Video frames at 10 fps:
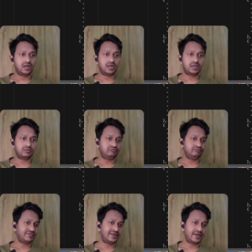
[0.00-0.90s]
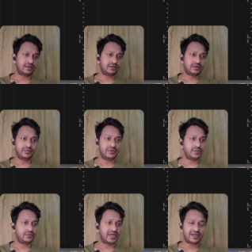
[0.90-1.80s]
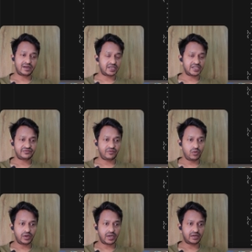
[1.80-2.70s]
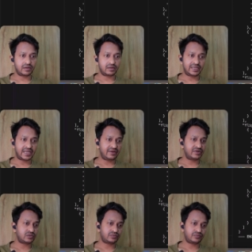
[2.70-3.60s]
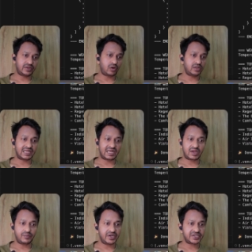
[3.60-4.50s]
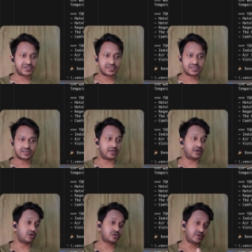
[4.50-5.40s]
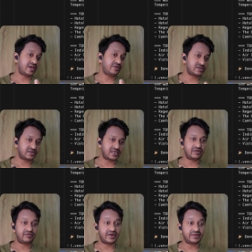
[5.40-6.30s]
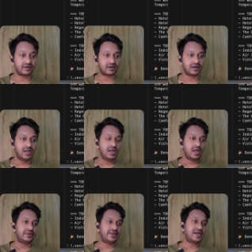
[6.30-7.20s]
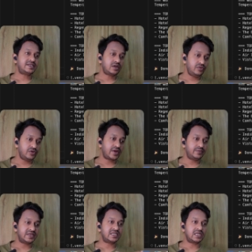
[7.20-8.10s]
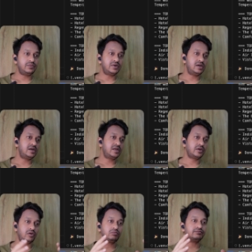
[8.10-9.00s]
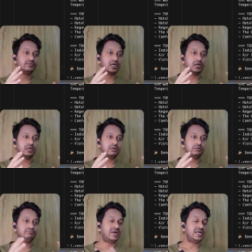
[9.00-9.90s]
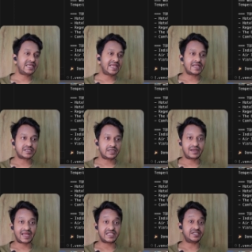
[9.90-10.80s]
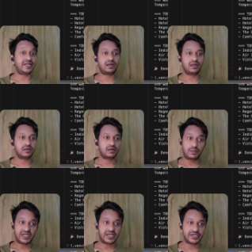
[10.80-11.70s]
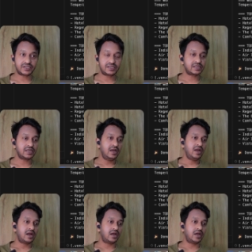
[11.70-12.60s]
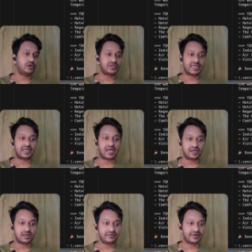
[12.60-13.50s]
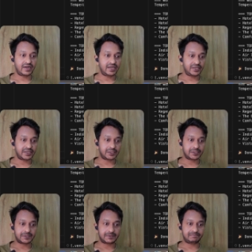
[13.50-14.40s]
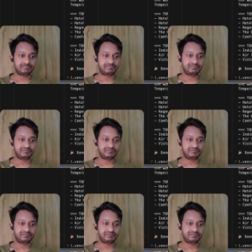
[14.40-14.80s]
uh, and then the minimum rating at least four and it gave us with all the recommendations and also gave us the weather that's how you can basically build you know uh, multi-agent agentic applications uh, using langgraph and um,